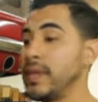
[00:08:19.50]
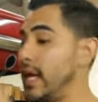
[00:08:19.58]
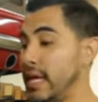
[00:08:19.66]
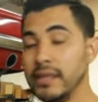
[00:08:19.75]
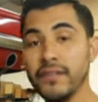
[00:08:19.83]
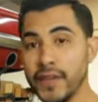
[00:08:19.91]

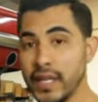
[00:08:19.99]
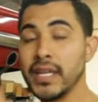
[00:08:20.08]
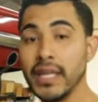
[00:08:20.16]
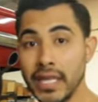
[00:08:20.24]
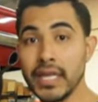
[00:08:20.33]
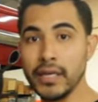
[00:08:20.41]
in the
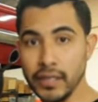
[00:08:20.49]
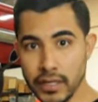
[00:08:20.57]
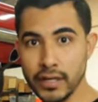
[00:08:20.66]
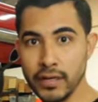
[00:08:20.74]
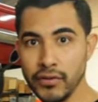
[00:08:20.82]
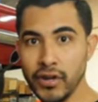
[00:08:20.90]
league,
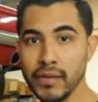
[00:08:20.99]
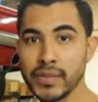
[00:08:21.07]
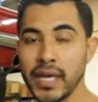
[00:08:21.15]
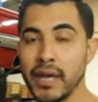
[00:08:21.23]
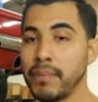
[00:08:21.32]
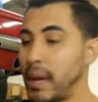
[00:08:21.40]
you know what I'm
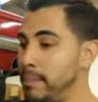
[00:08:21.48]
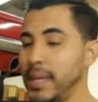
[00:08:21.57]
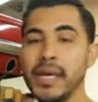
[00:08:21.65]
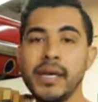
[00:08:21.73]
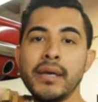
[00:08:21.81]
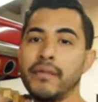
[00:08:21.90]
saying? By
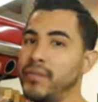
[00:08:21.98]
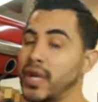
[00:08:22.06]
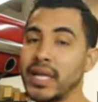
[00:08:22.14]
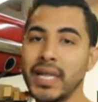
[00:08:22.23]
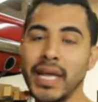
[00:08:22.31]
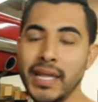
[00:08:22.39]
being the
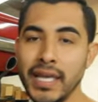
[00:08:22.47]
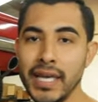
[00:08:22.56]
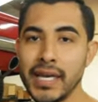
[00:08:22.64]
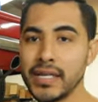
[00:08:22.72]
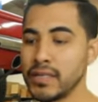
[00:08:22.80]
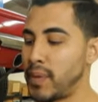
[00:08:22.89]

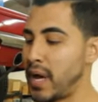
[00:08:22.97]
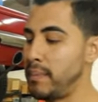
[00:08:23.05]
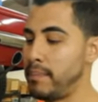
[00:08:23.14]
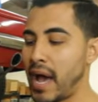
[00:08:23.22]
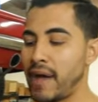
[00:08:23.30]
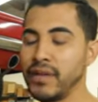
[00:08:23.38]
cleanliest, by
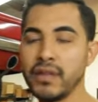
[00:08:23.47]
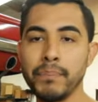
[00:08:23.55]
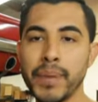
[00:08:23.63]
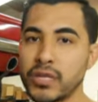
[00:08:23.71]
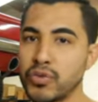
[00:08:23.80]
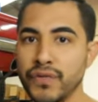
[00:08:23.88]
having the
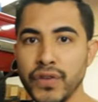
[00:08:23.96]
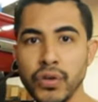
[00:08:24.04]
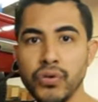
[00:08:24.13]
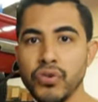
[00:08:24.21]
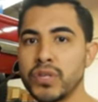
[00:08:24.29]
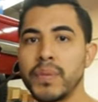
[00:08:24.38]
best
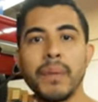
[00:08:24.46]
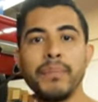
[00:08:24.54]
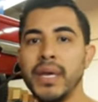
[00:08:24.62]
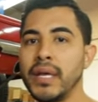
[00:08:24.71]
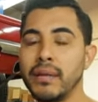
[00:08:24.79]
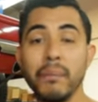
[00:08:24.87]
reviews, by
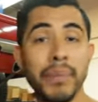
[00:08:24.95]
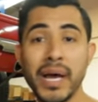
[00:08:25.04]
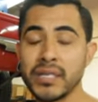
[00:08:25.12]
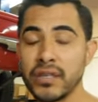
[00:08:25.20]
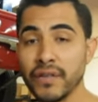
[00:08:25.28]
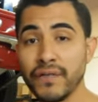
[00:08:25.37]
being the
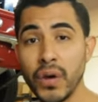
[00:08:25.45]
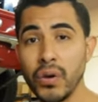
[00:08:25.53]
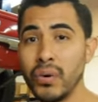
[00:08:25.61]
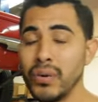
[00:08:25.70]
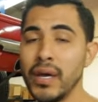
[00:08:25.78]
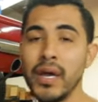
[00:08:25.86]
best on the
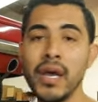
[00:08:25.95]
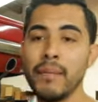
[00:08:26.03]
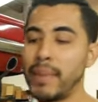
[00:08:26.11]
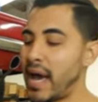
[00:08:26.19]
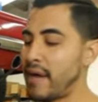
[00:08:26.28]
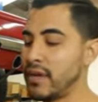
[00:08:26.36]
phone,
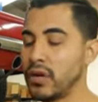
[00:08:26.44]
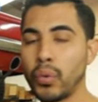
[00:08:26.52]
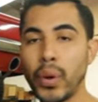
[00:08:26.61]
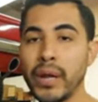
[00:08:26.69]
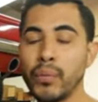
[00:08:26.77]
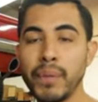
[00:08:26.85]
by having
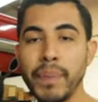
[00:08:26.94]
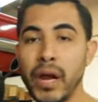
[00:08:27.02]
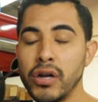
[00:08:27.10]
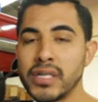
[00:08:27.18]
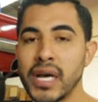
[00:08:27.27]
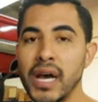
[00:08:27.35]
great
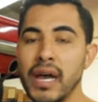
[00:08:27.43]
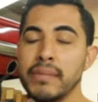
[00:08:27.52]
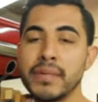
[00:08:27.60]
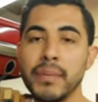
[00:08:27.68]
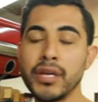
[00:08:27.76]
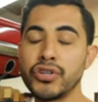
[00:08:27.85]
repair times
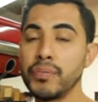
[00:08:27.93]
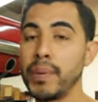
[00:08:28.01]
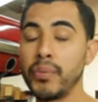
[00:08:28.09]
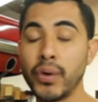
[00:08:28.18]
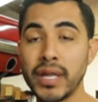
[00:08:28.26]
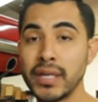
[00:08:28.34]
and making sure
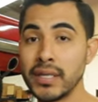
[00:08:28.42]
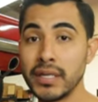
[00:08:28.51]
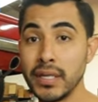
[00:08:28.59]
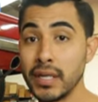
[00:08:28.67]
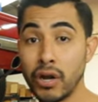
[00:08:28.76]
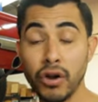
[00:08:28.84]
people get
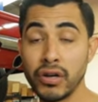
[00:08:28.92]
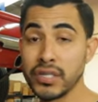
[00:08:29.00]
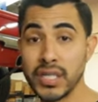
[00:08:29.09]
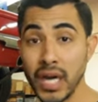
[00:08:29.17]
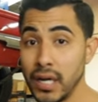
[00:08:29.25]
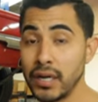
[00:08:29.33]
the cars
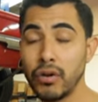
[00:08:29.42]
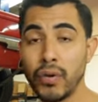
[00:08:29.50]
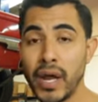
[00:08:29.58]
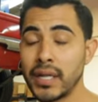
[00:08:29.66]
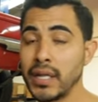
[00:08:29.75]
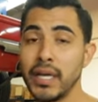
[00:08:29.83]
done
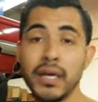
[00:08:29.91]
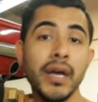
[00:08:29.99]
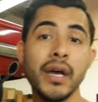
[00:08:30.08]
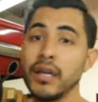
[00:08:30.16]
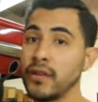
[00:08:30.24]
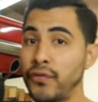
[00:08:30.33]
correctly
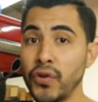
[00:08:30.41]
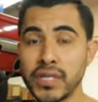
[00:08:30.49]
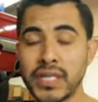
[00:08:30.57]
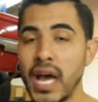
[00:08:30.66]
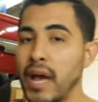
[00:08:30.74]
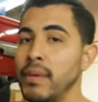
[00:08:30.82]
the first
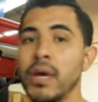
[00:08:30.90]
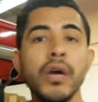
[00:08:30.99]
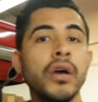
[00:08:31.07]
time.